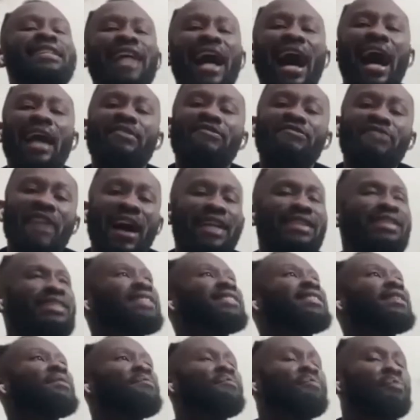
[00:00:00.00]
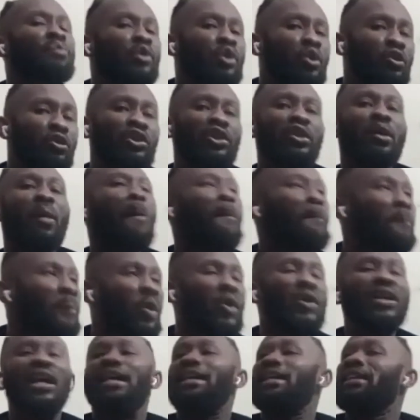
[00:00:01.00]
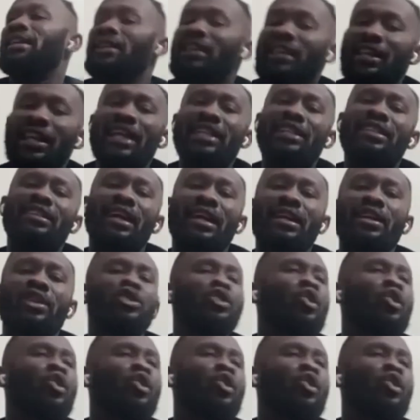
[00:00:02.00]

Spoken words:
is advanced, is improved more than the Nigerian